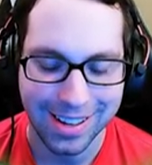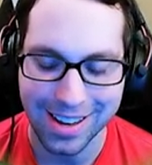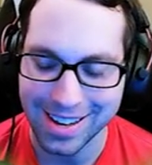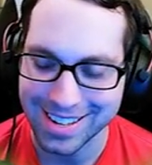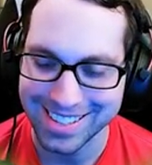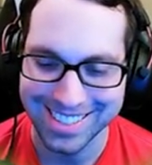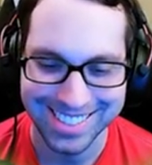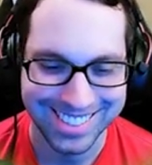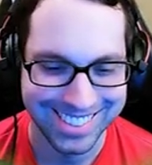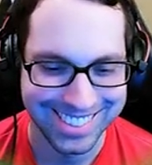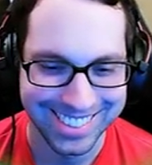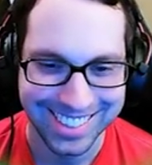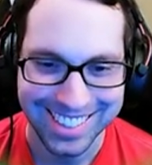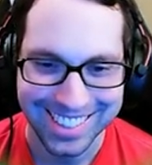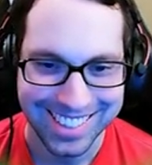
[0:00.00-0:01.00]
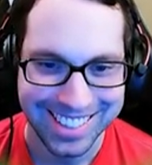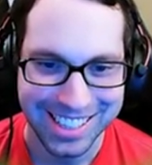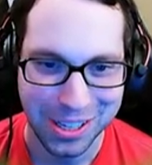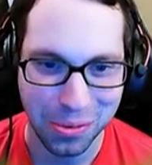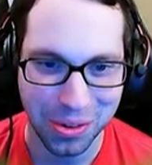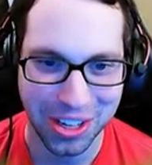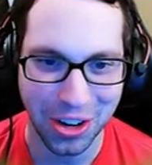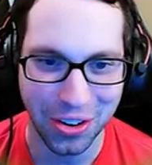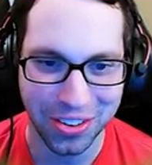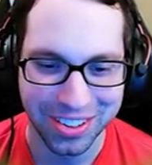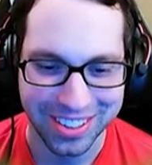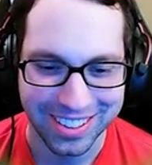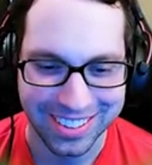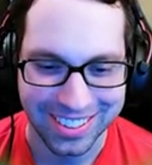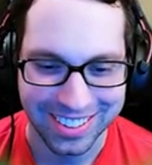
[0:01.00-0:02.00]
Here we go.
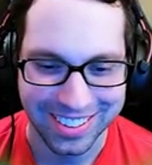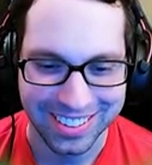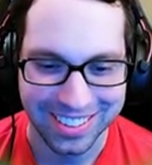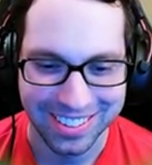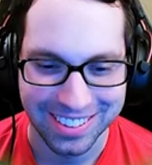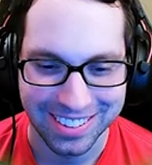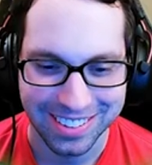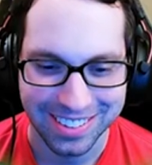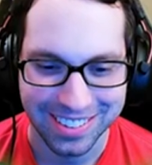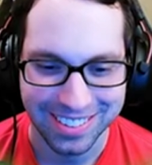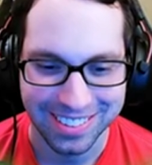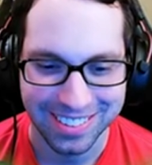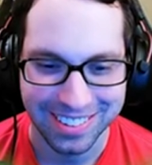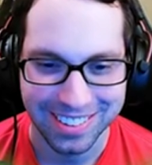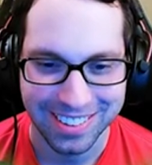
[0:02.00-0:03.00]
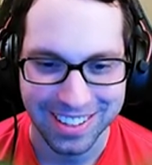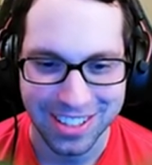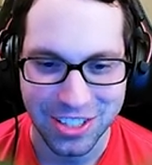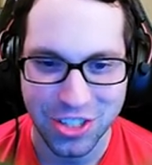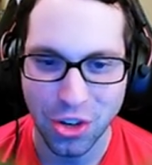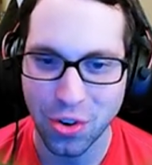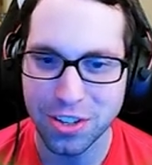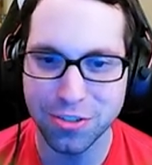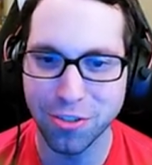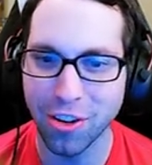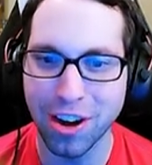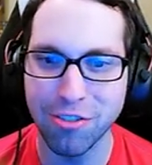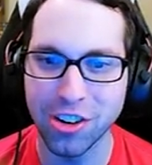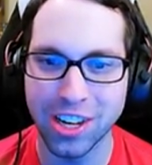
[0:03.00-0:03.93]
So it's forever